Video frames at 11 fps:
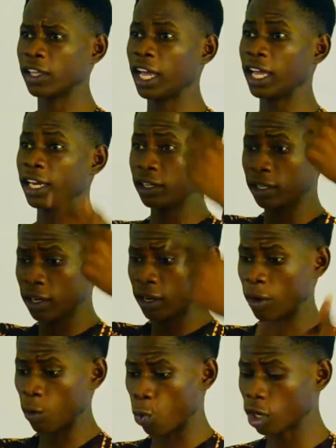then
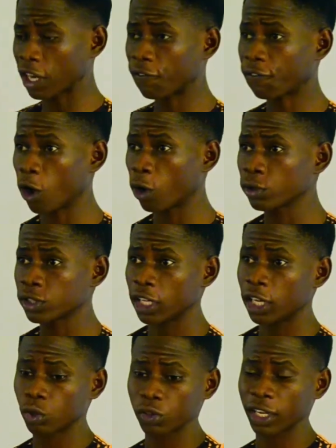water falls
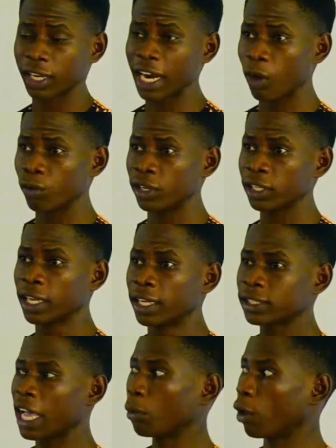into the ground.
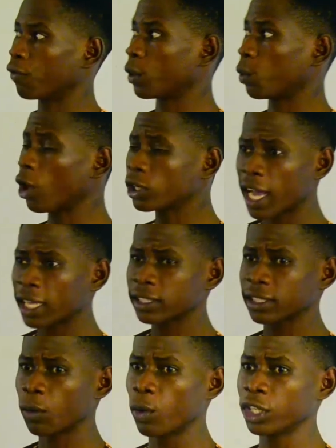Some of the
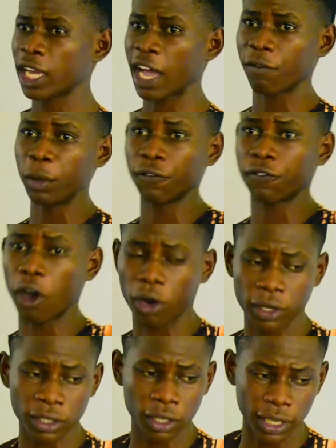waters which have been
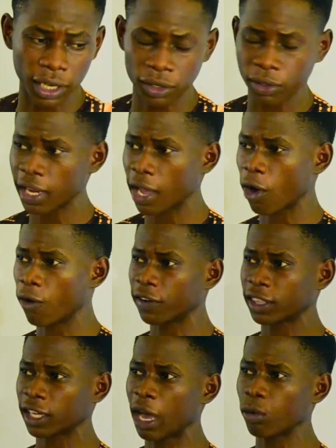fallen
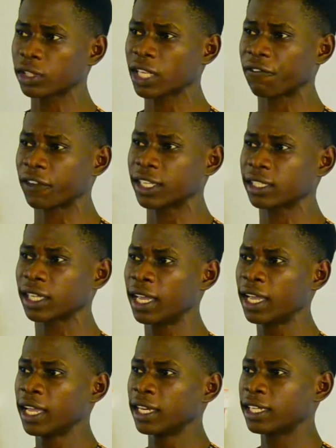over the ground surface
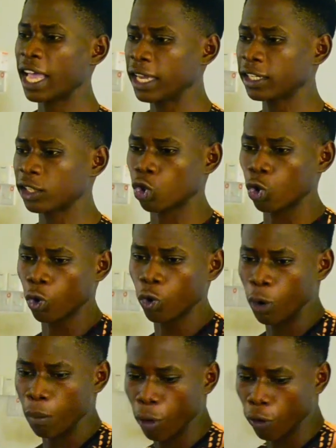tend to
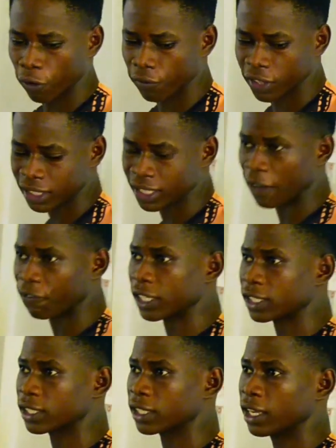move over the
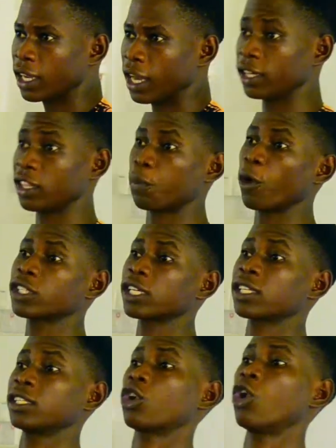surface, and the process
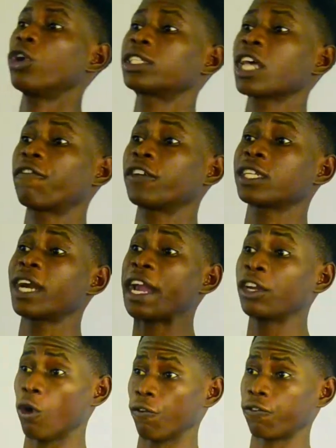is called surface
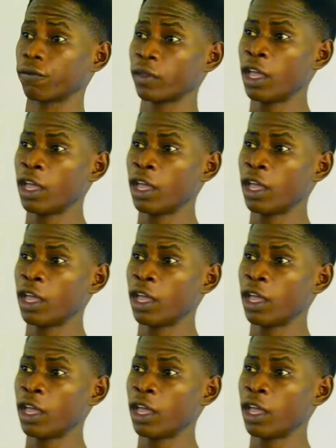runoff,